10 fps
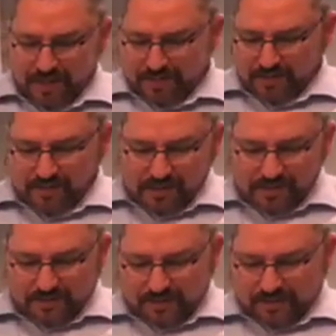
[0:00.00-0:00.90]
into the
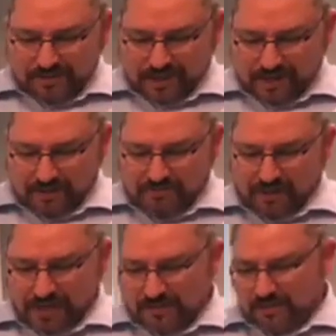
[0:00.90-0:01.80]
desert and
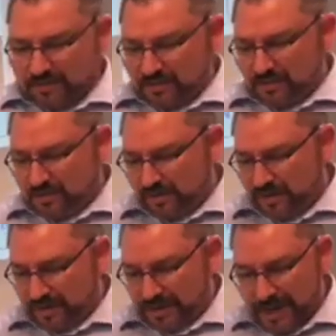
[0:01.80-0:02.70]
sacrifice unto the
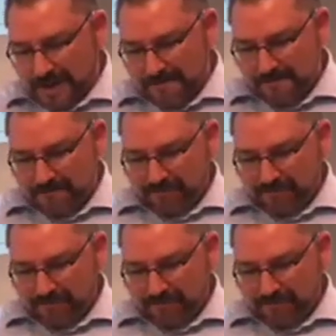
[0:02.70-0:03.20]
Lord our God.